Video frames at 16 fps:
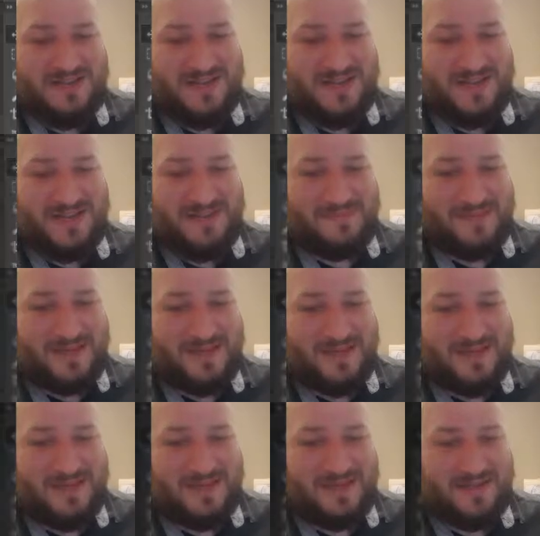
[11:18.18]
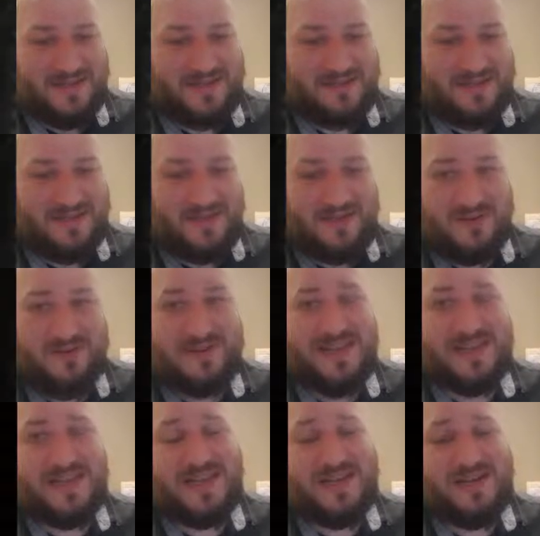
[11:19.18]
your time, and don't
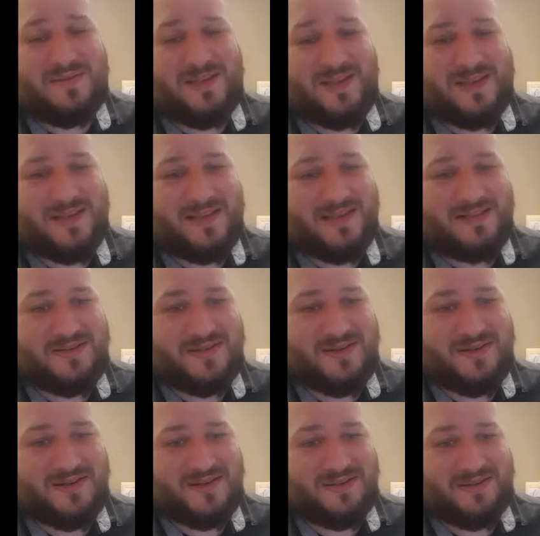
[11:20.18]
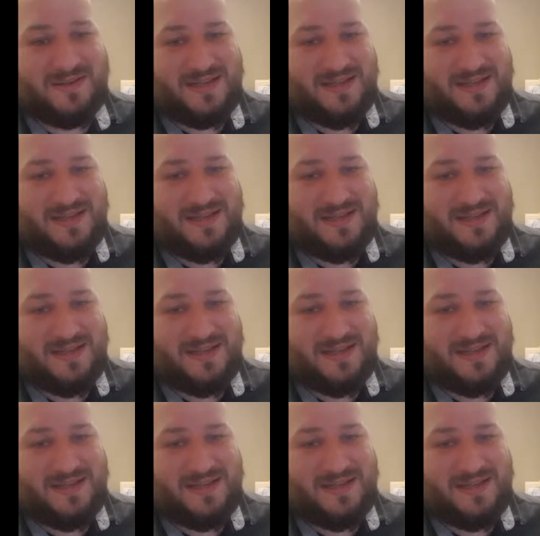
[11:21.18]
forget to hit up that Kickstarter,